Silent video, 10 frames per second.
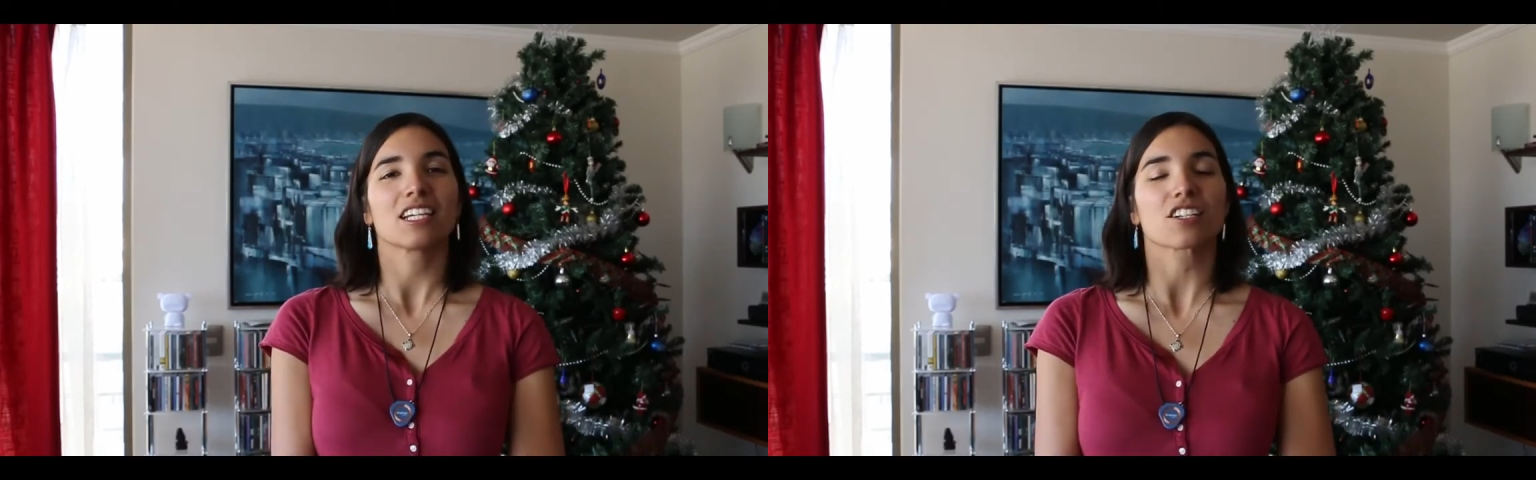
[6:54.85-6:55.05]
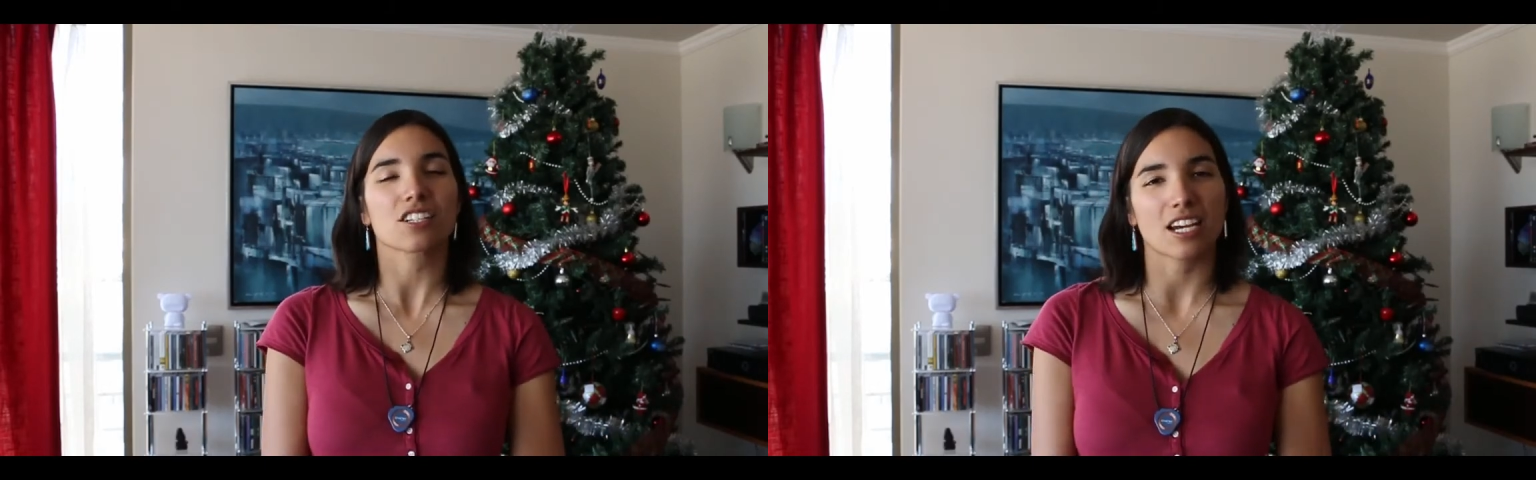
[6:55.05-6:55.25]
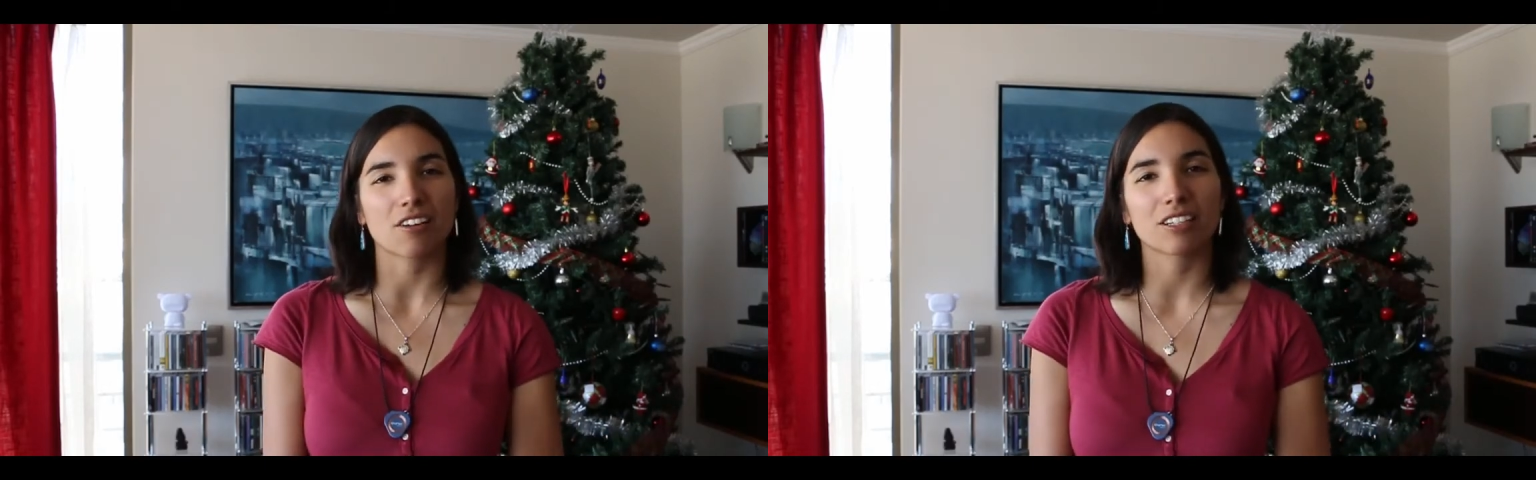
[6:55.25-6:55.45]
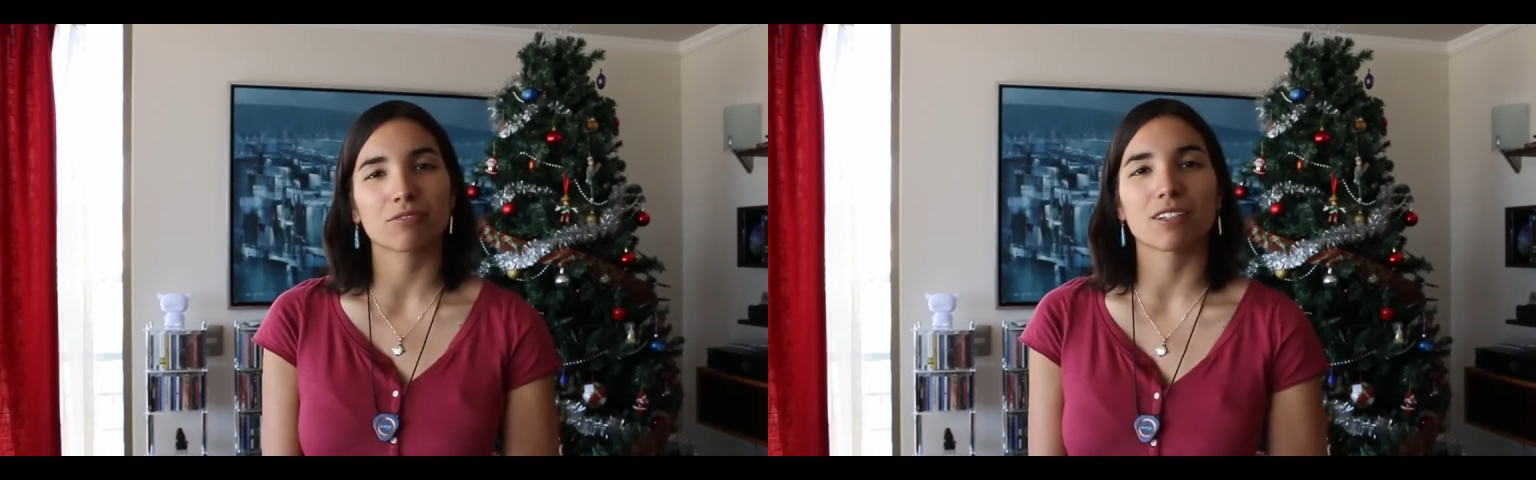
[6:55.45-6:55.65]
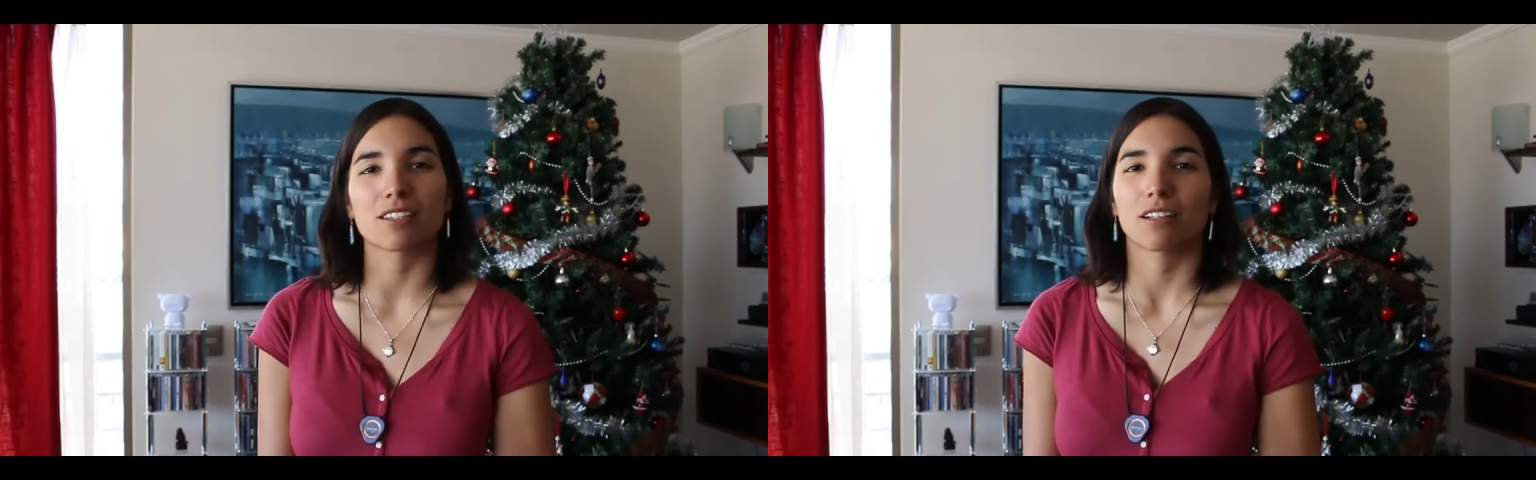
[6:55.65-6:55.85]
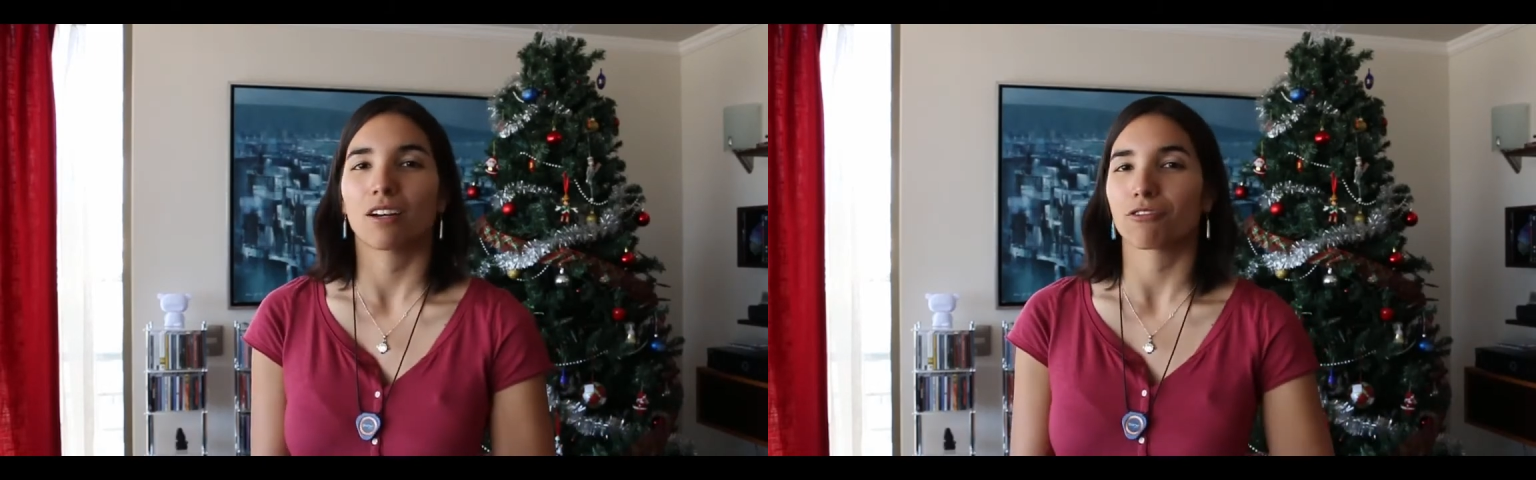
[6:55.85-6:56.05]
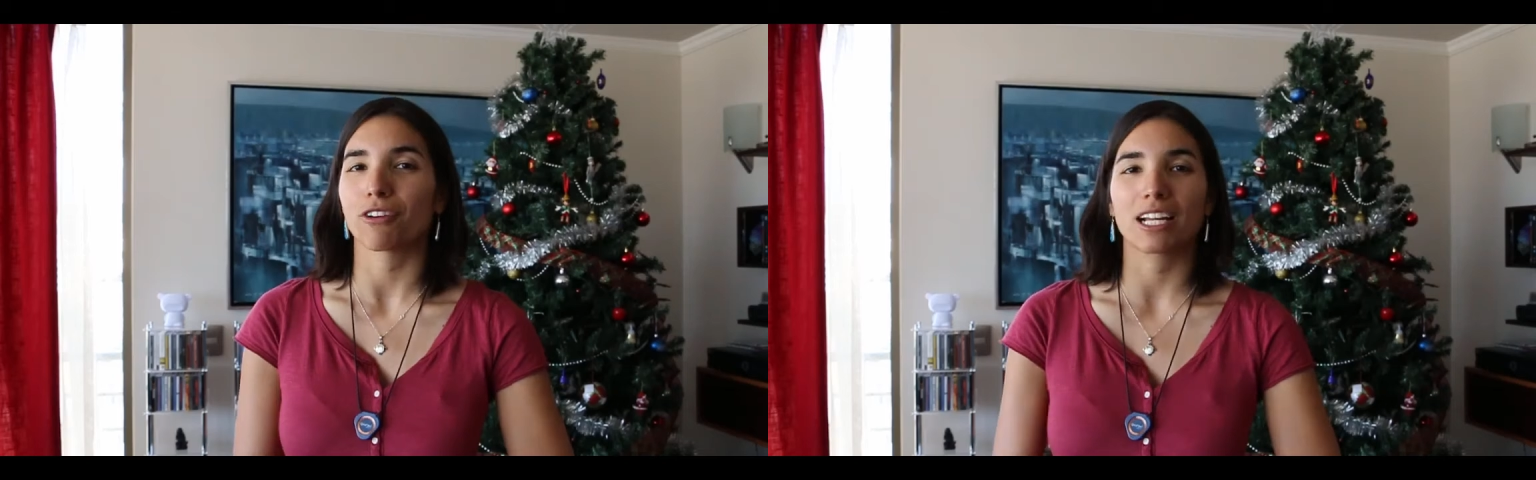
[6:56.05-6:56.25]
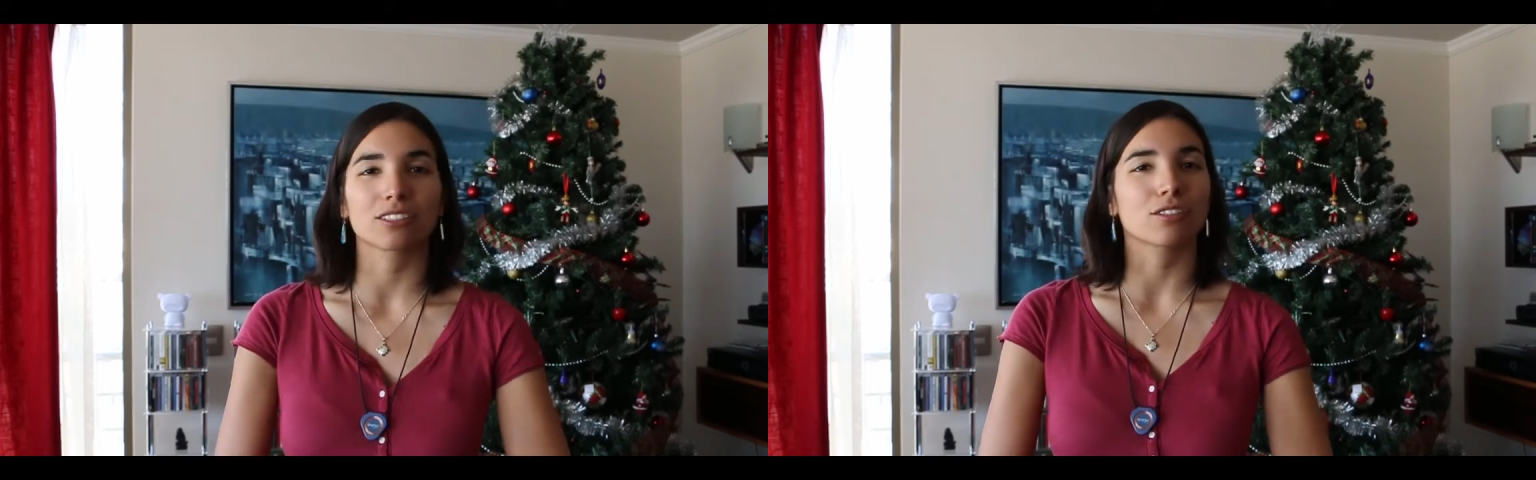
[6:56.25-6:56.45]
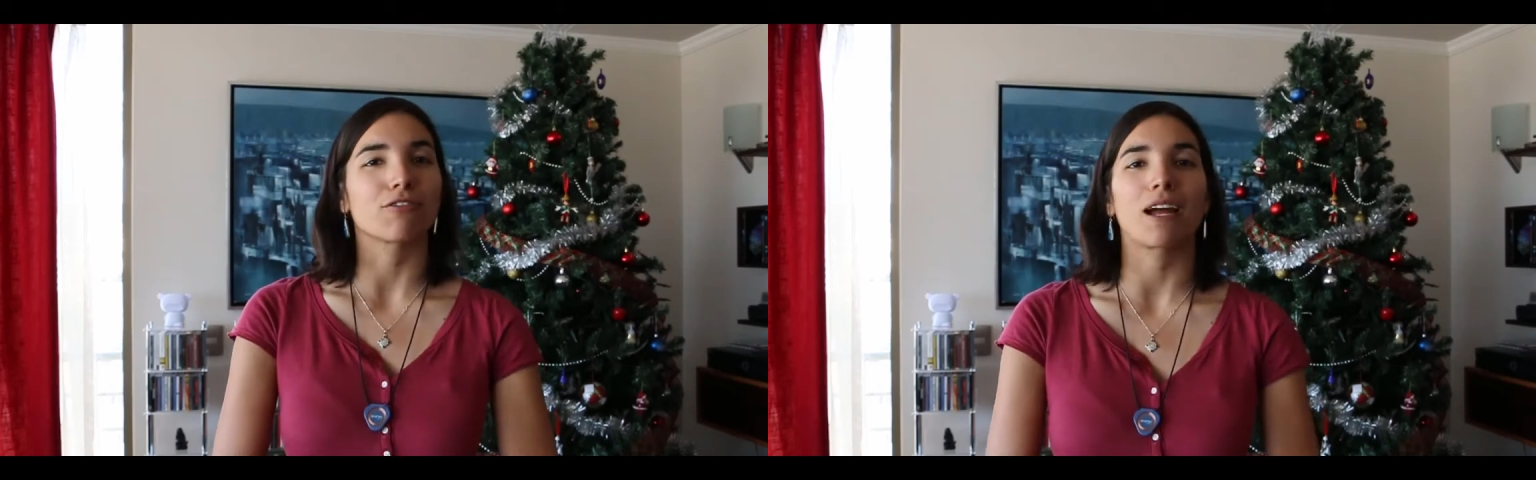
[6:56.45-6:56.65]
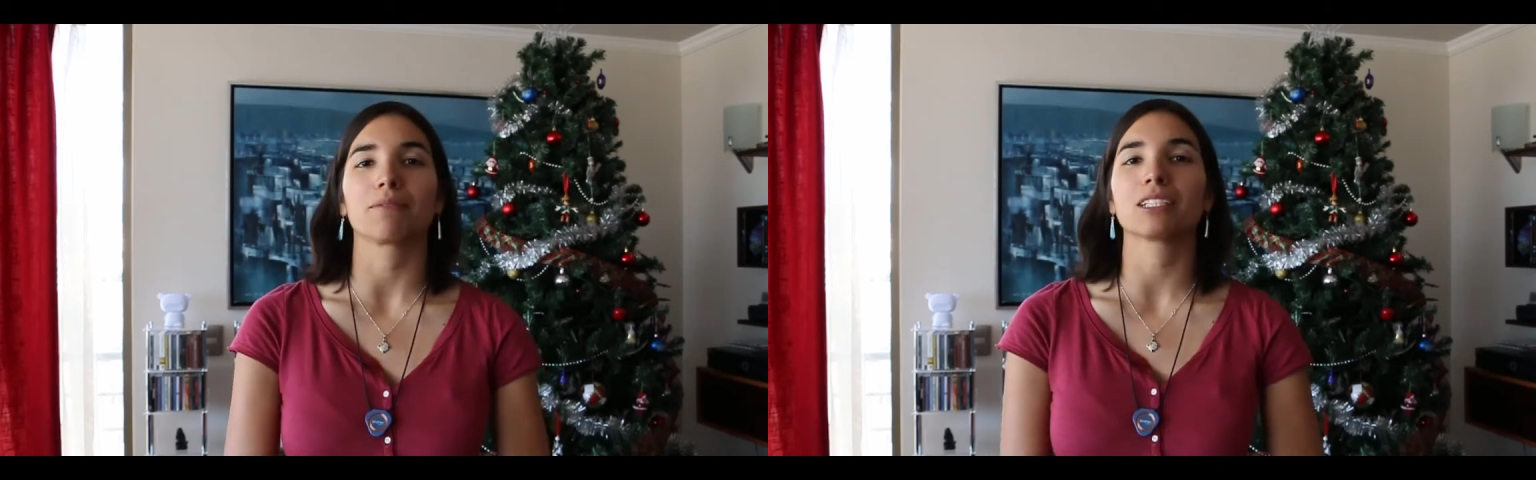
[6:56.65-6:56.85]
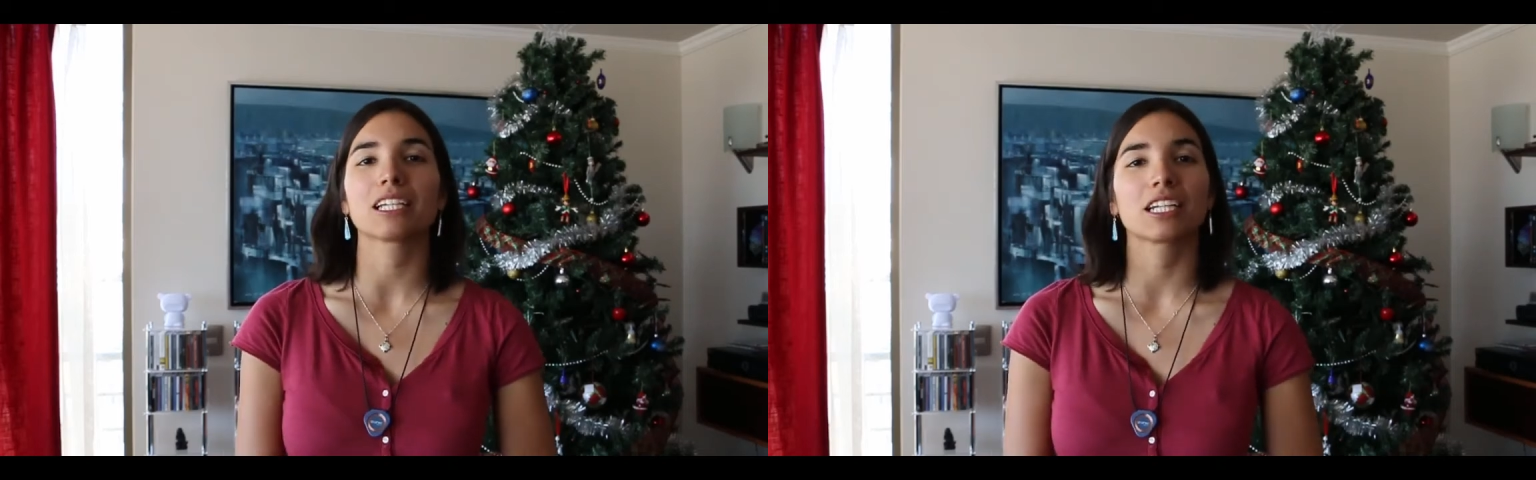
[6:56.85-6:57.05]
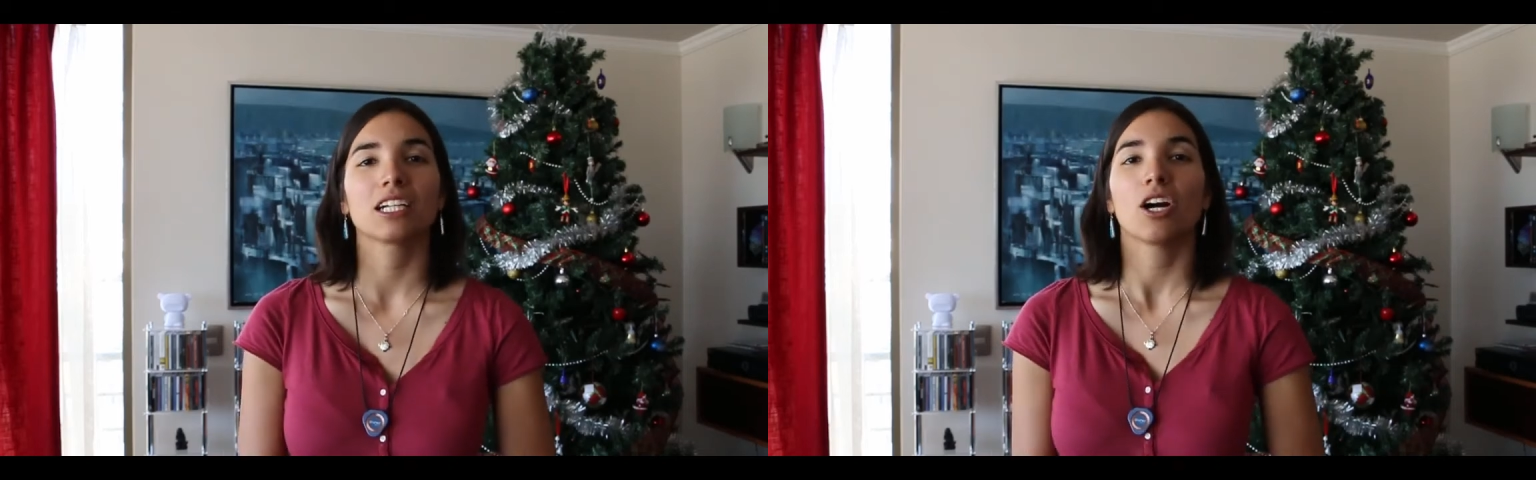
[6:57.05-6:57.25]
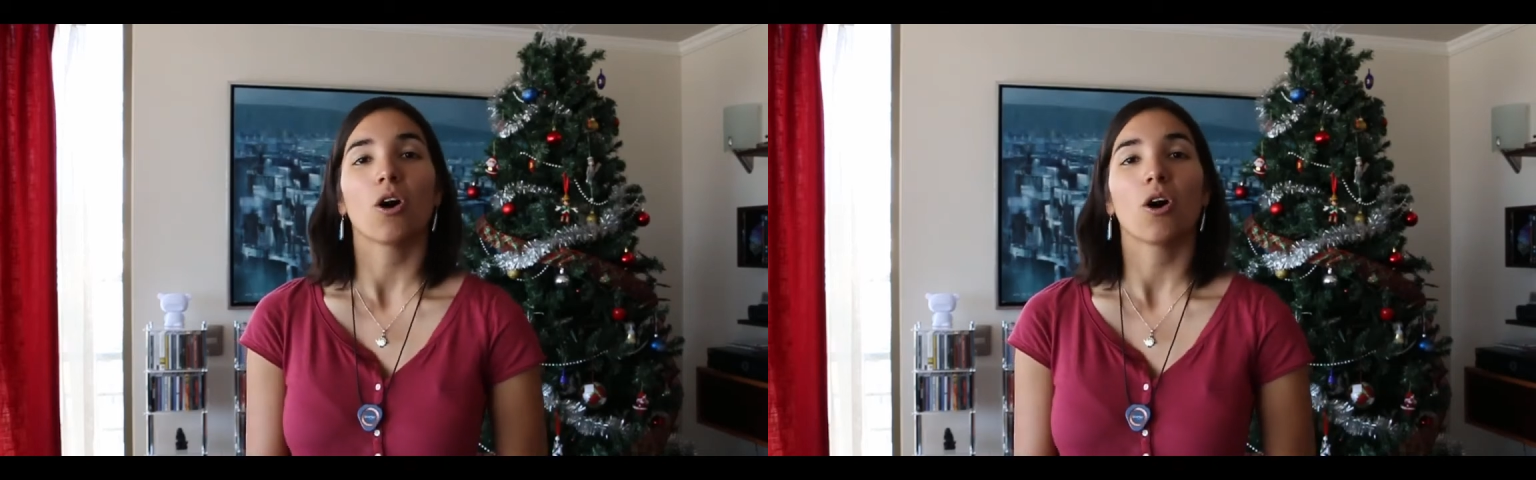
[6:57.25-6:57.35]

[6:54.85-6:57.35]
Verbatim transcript: share it with friends, family,